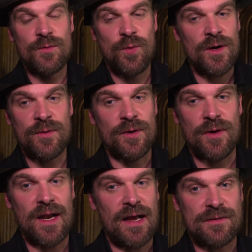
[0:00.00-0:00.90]
Working with a
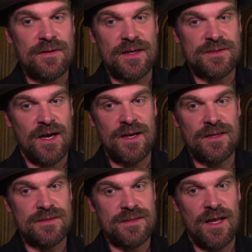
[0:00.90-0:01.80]
great actor like Johnny
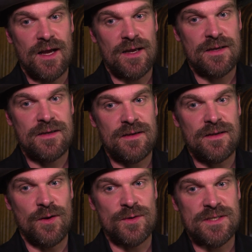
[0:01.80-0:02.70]
is like,
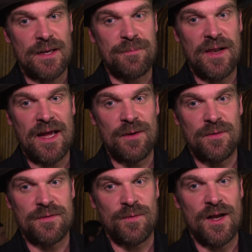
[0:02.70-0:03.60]
you know, it's like playing
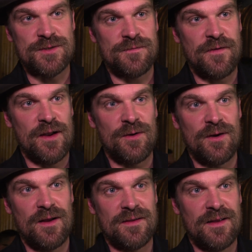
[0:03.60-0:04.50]
with Roger
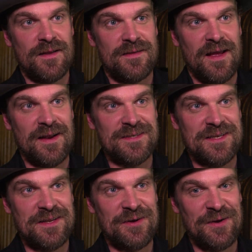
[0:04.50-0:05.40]
Federer on in tennis,
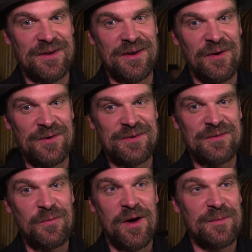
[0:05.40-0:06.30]
and you're, you know, you
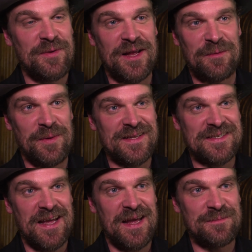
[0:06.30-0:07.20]
just want to play your
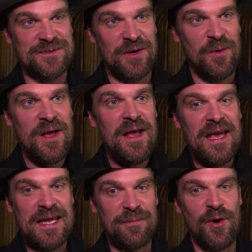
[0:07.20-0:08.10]
best game. So
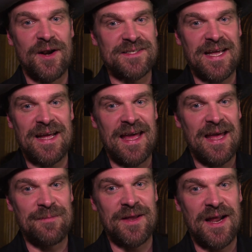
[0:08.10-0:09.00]
he brought his A
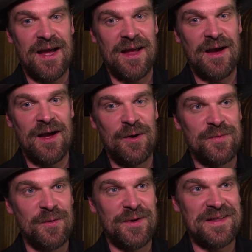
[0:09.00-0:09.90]
game, and I, I
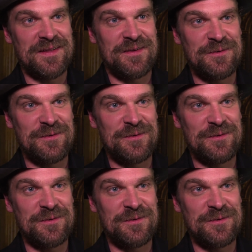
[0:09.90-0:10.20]
hope that we did